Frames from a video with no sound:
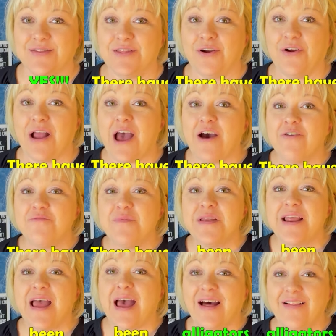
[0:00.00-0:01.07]
There have
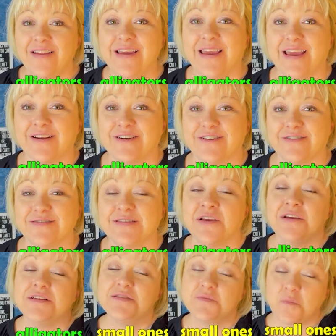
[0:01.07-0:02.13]
been alligators,
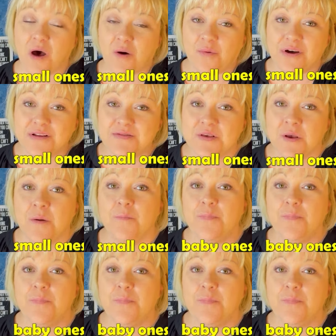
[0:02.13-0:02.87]
small ones,